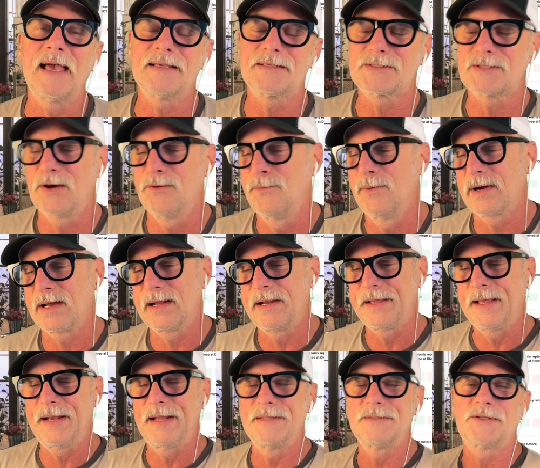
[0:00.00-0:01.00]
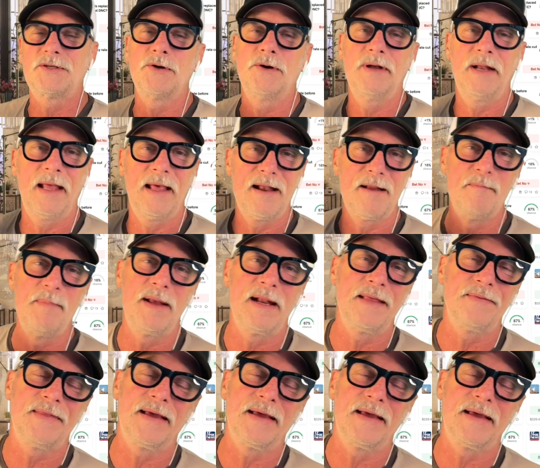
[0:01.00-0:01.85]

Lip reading: so we're going to get into it in a minute.